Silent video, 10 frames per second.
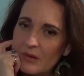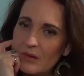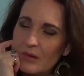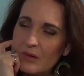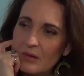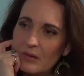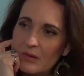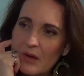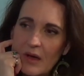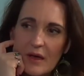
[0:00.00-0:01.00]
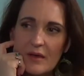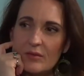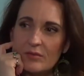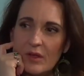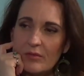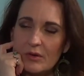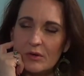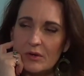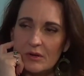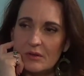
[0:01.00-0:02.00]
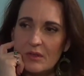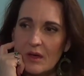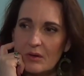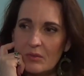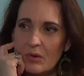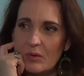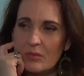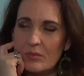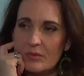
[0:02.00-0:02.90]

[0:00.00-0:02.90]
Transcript: Huh. I have never heard that quote